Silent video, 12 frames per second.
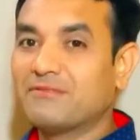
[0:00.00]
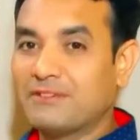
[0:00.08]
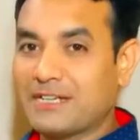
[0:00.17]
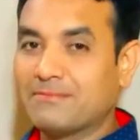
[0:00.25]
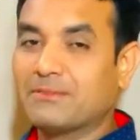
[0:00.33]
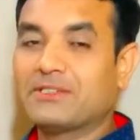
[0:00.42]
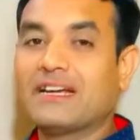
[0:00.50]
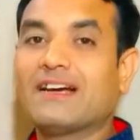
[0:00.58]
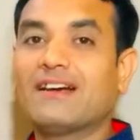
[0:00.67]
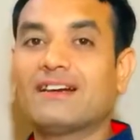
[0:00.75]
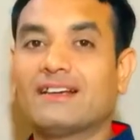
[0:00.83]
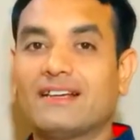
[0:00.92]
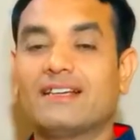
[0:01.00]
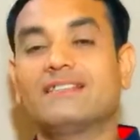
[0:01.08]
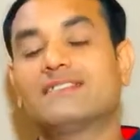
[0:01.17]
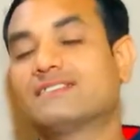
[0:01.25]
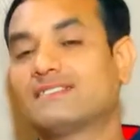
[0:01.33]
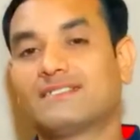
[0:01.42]
Bermuda
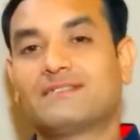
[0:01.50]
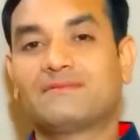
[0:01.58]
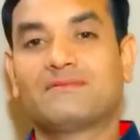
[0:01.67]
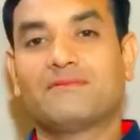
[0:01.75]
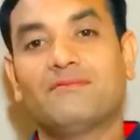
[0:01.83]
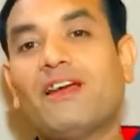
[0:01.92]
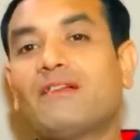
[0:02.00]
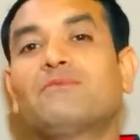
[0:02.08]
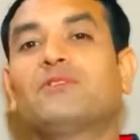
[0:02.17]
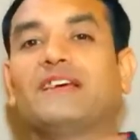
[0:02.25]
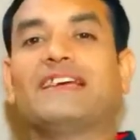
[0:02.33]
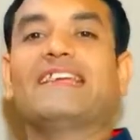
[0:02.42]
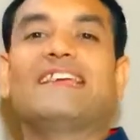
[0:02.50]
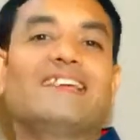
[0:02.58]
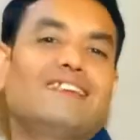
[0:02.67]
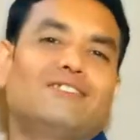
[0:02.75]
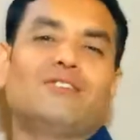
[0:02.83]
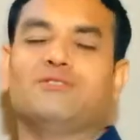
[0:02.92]
is Bermuda in
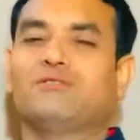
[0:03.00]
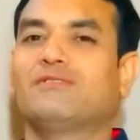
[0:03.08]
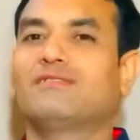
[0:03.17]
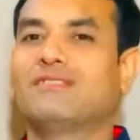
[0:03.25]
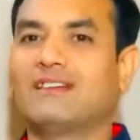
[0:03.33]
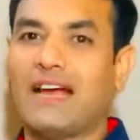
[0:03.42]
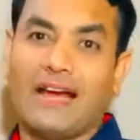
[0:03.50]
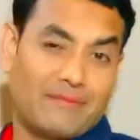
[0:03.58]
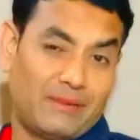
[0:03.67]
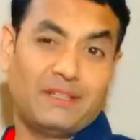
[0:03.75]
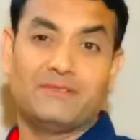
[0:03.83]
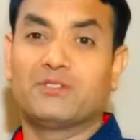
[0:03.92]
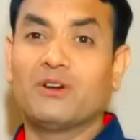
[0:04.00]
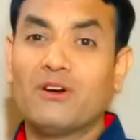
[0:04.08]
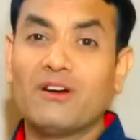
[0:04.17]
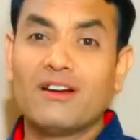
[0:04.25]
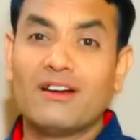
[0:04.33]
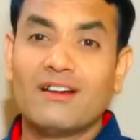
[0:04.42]
English also, I believe so,